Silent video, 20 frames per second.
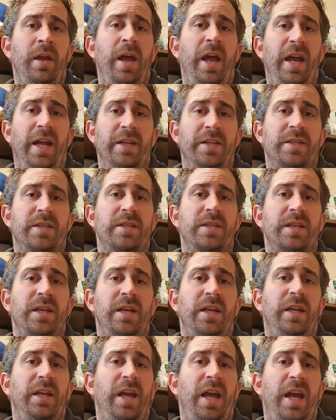and
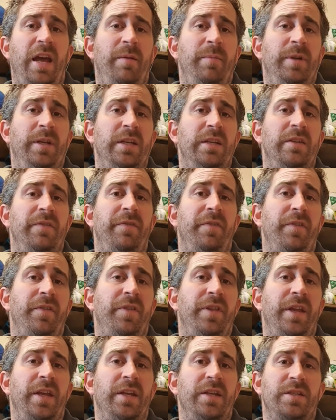see how many different
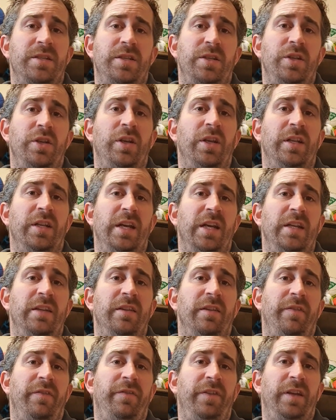things you can either
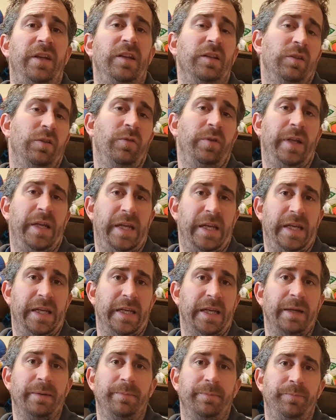feel or
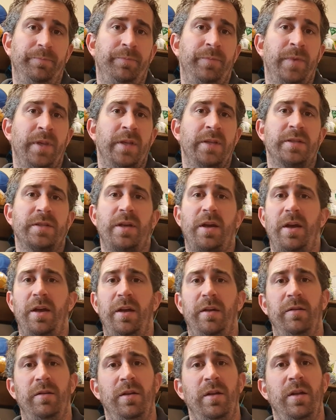hear.
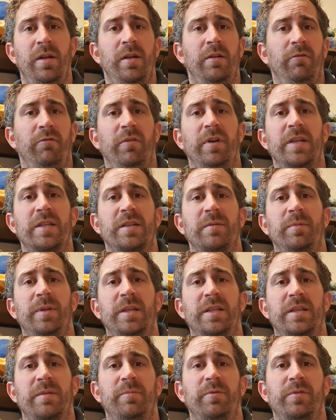So reasonably
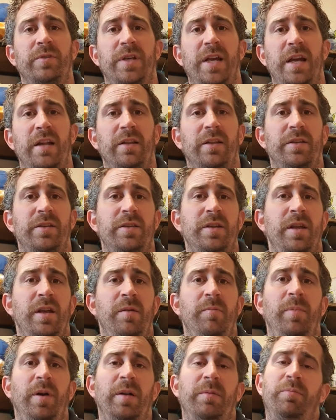simple challenge,
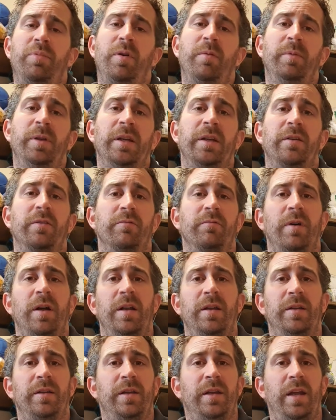but probably a good
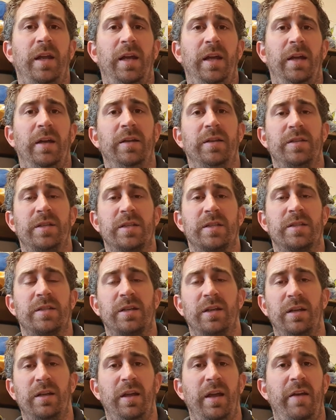one just
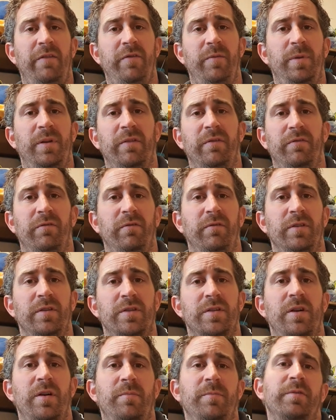to have a bit of
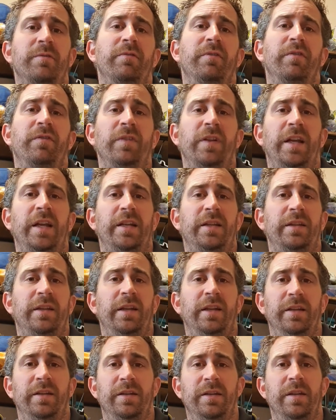time to reflect
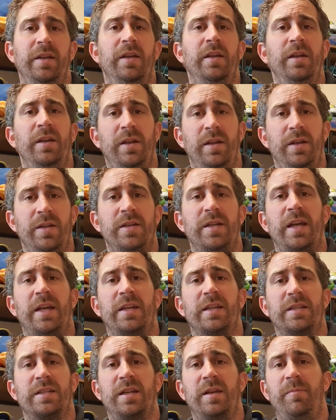and take a
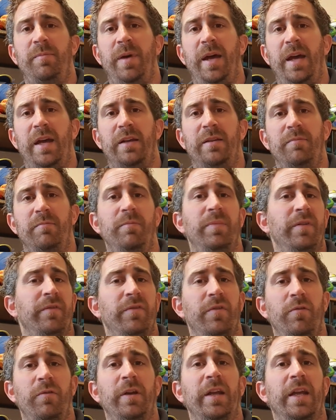step back
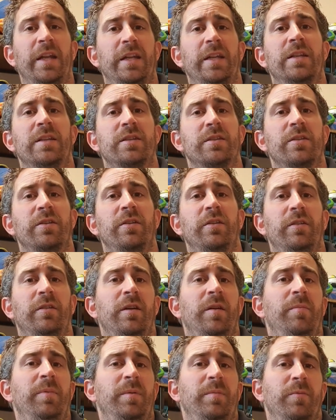before we get into a bit